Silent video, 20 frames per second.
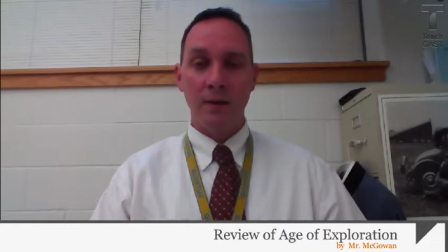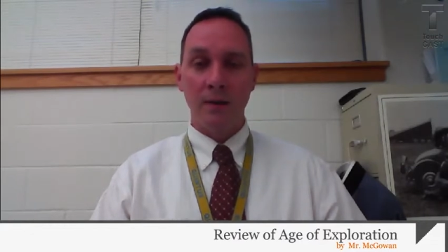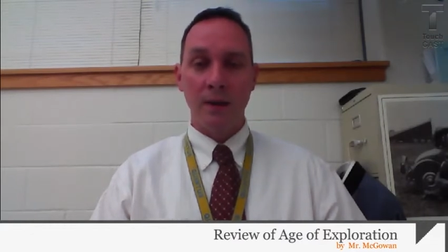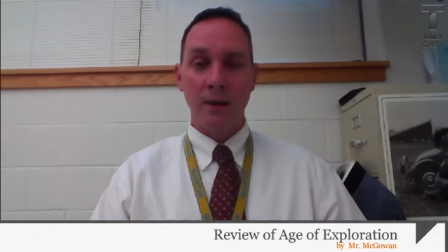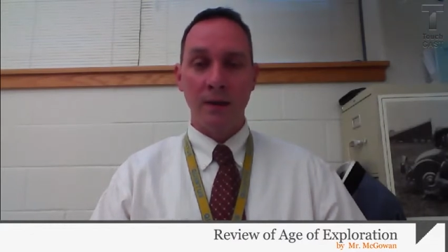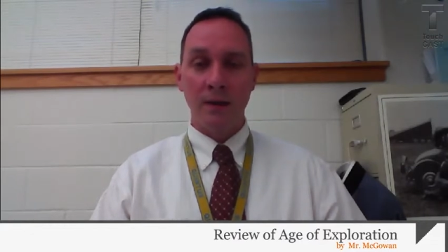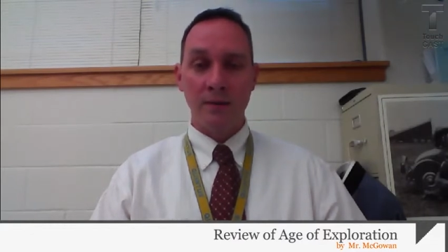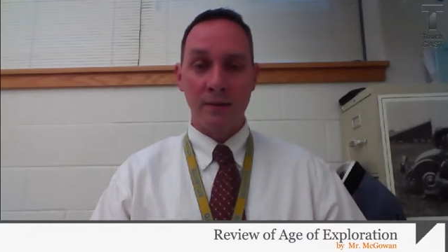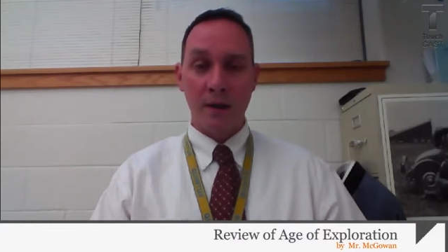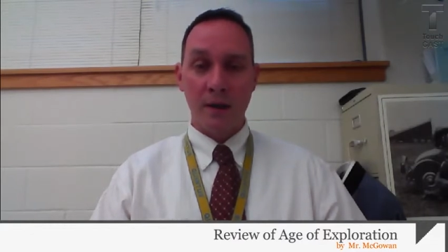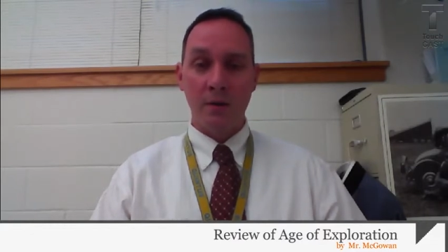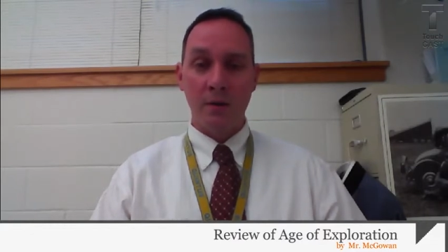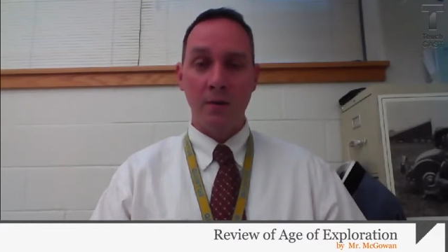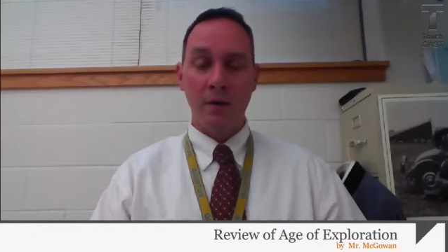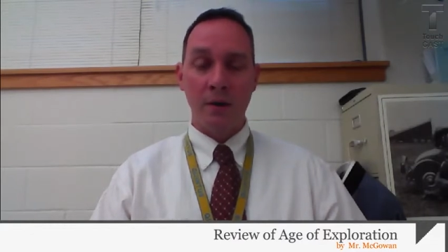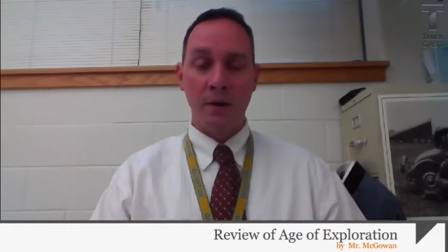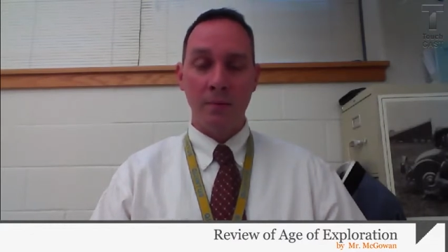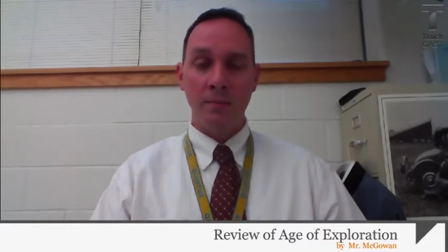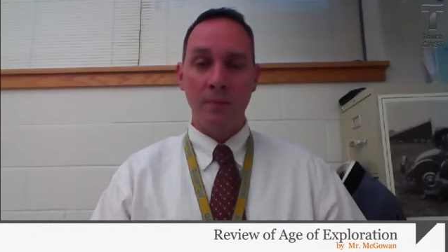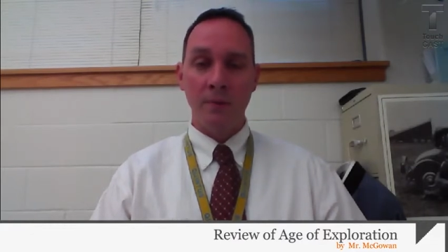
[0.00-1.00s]
and settle
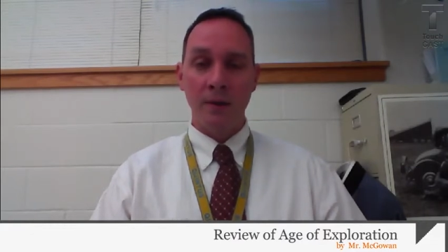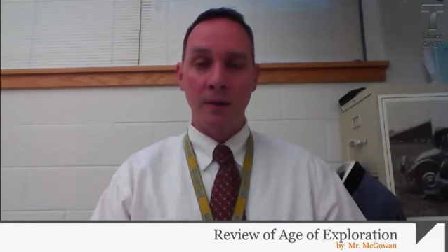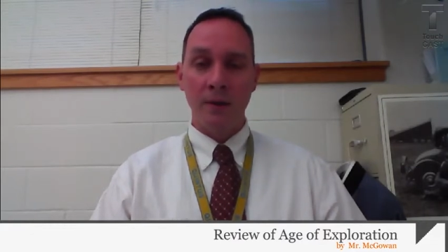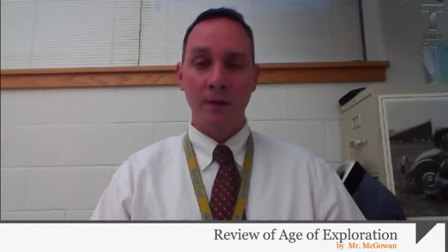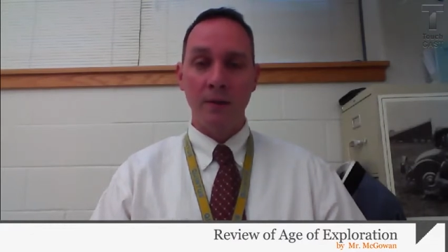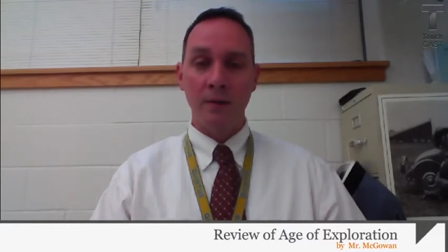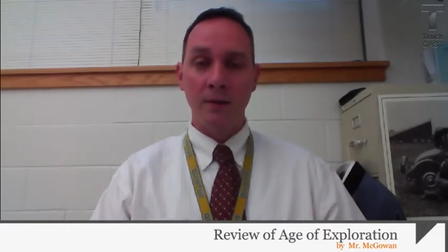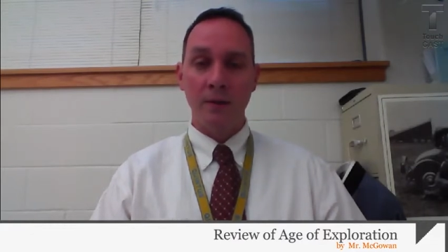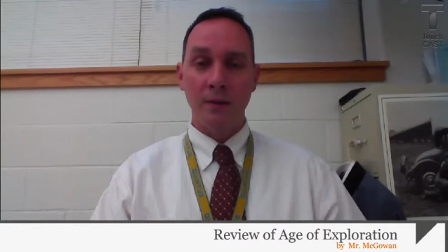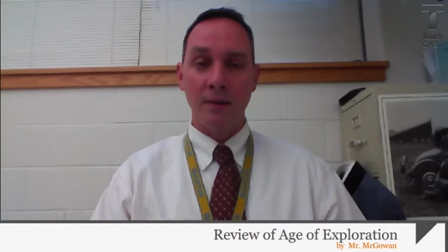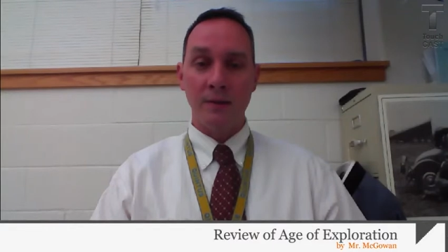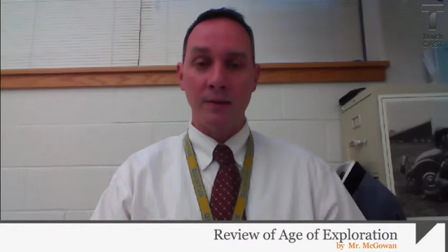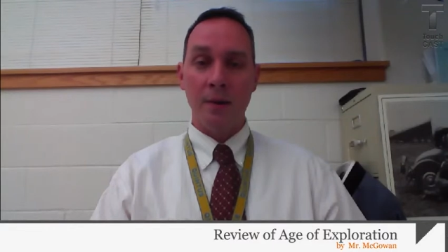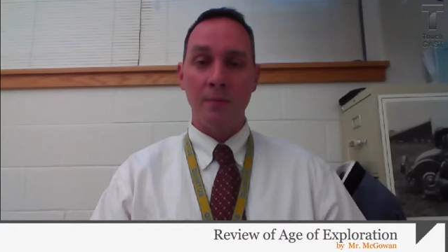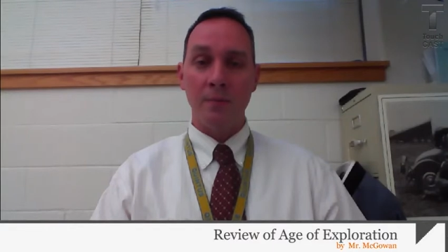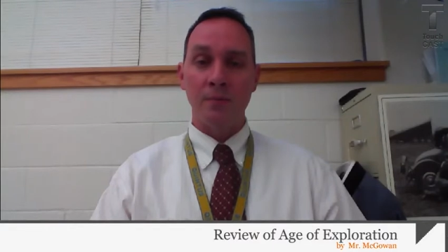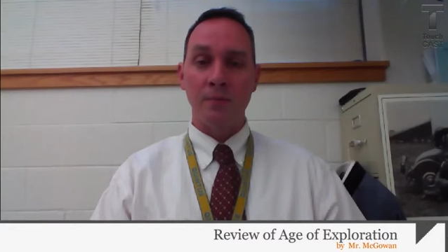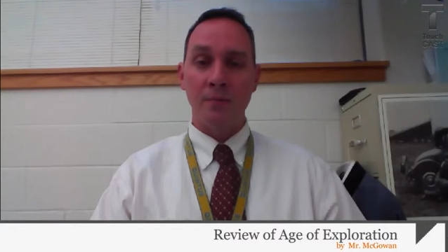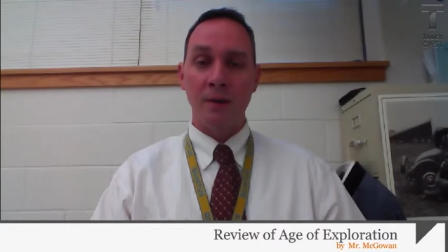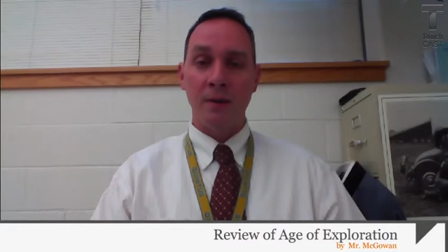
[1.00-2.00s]
or the
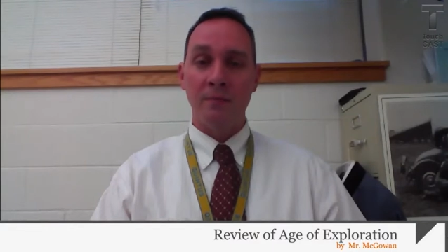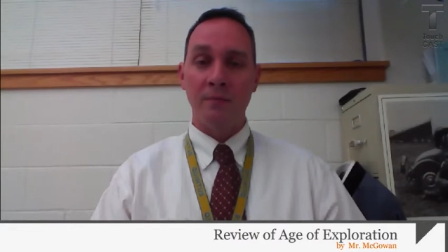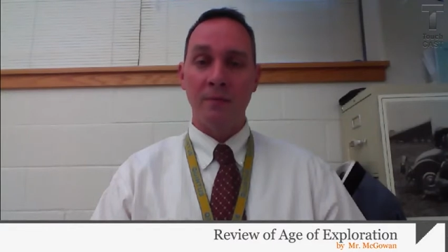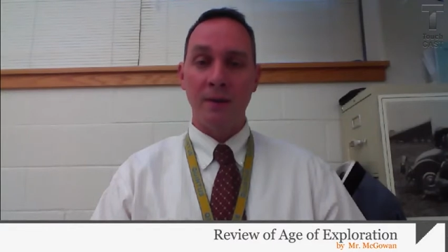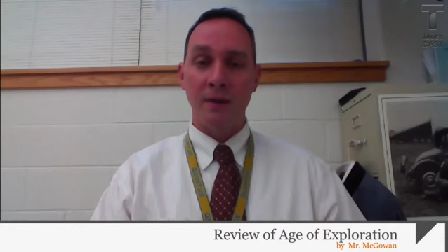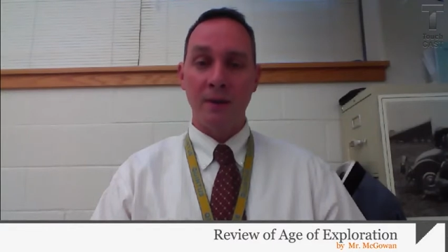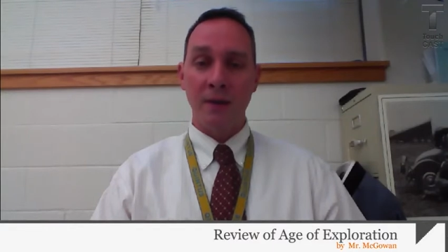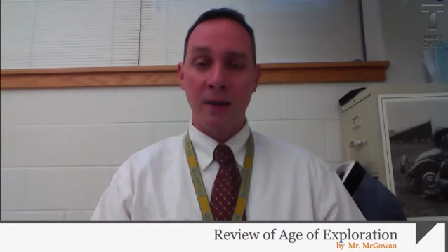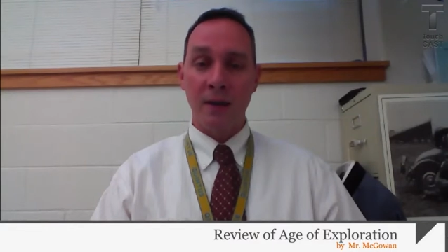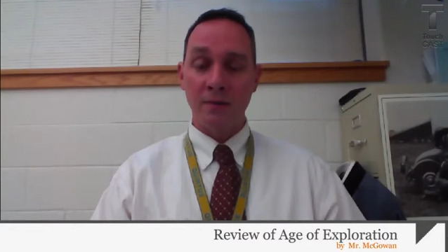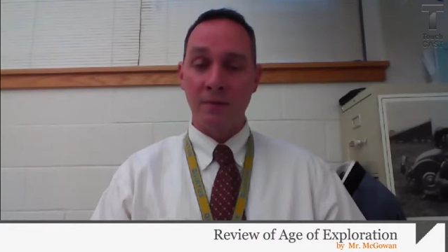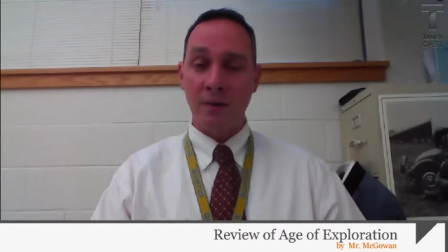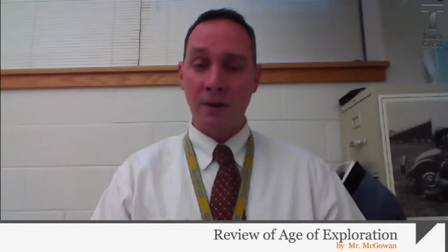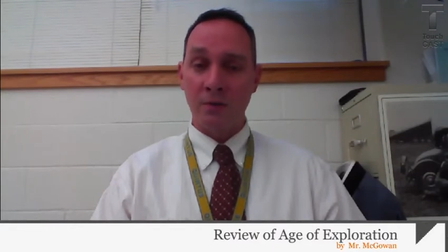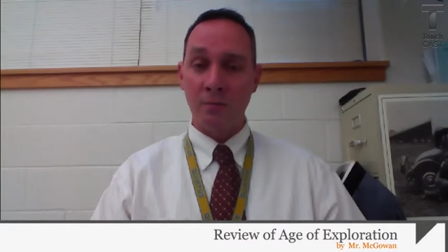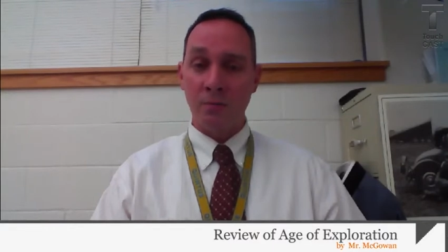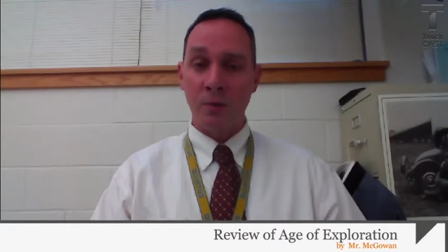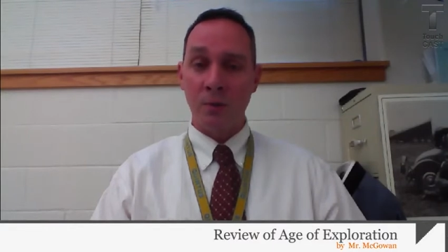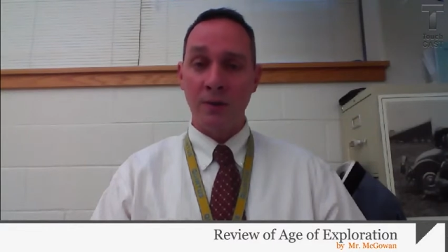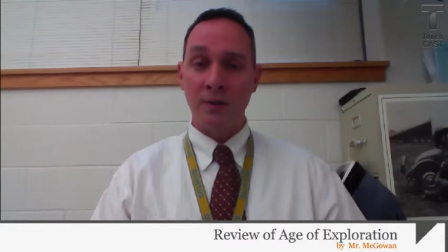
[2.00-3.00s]
establishment of the Age of
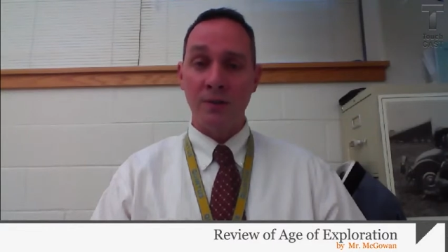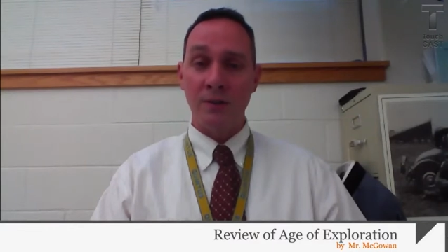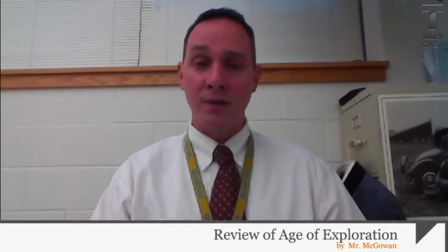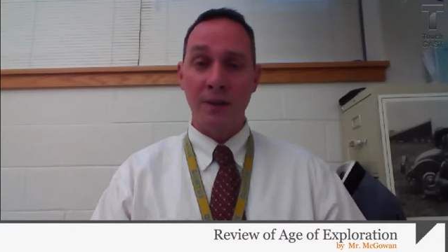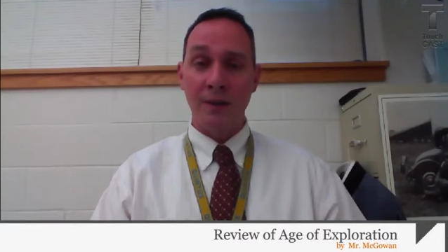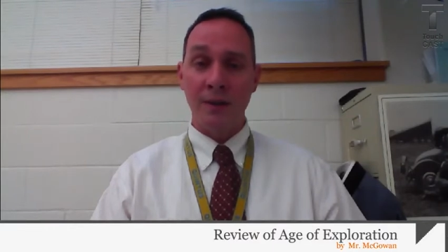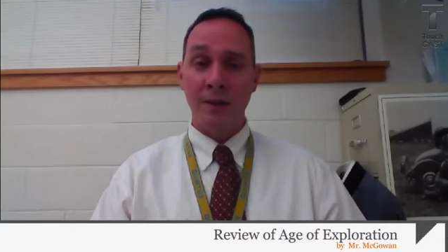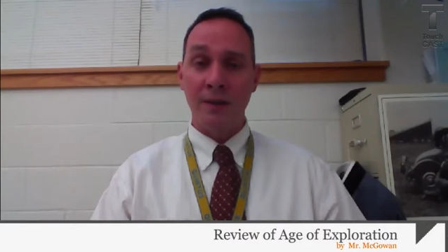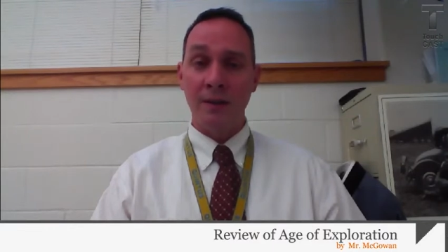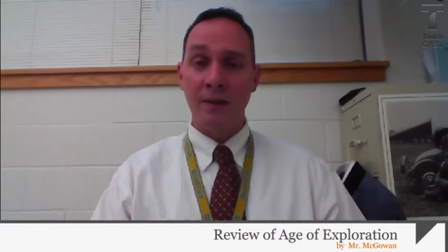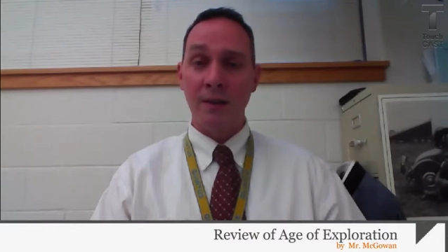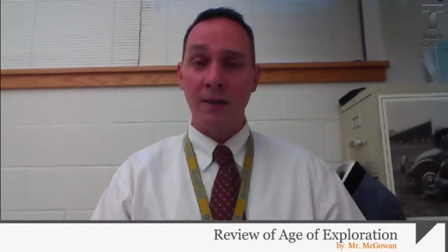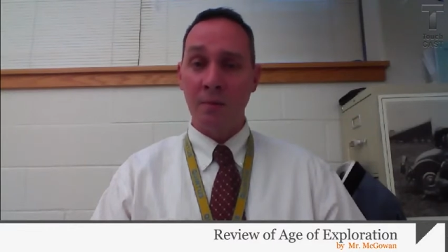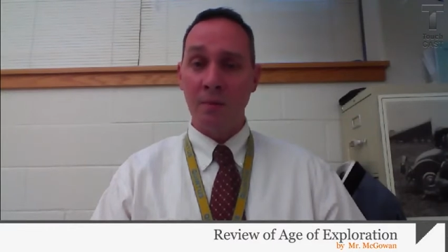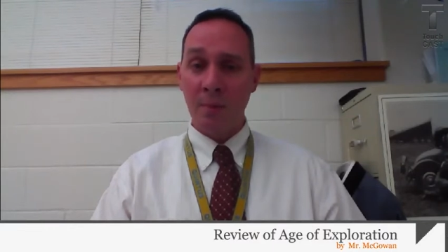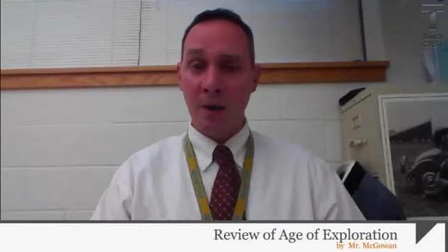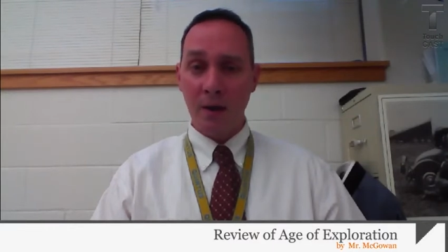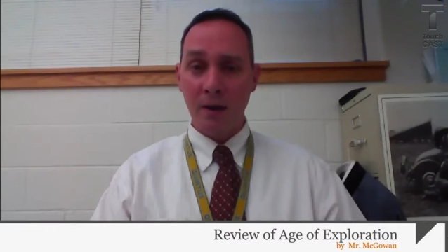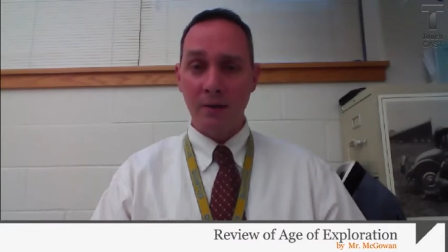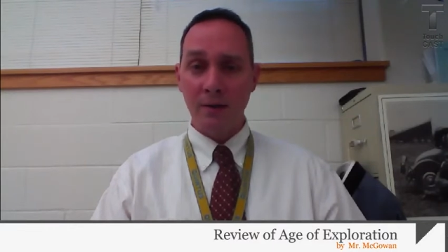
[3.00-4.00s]
Exploration in the
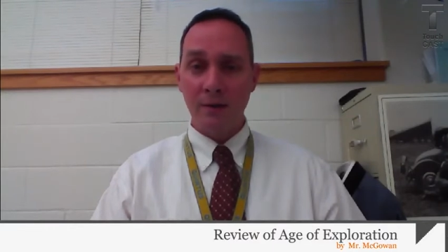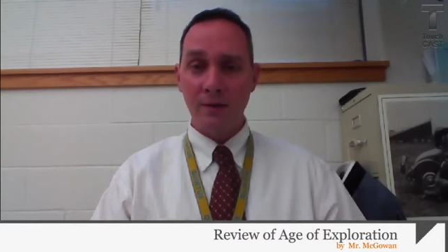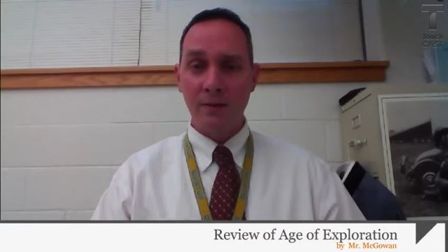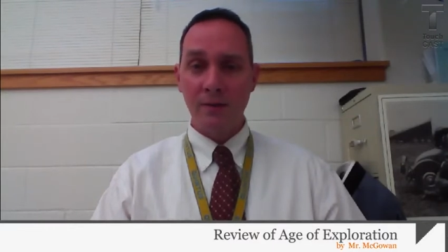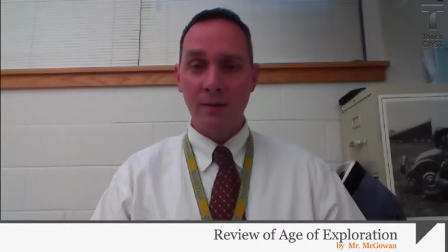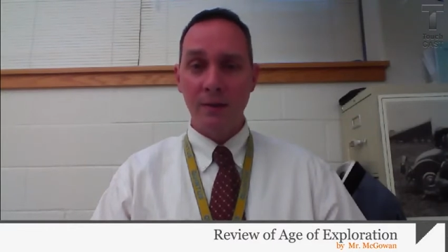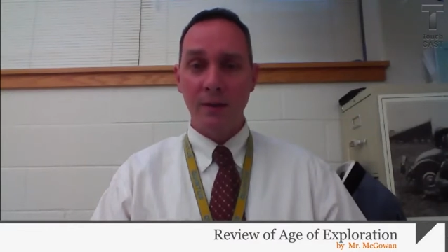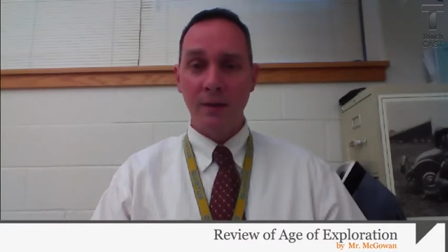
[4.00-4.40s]
Americas.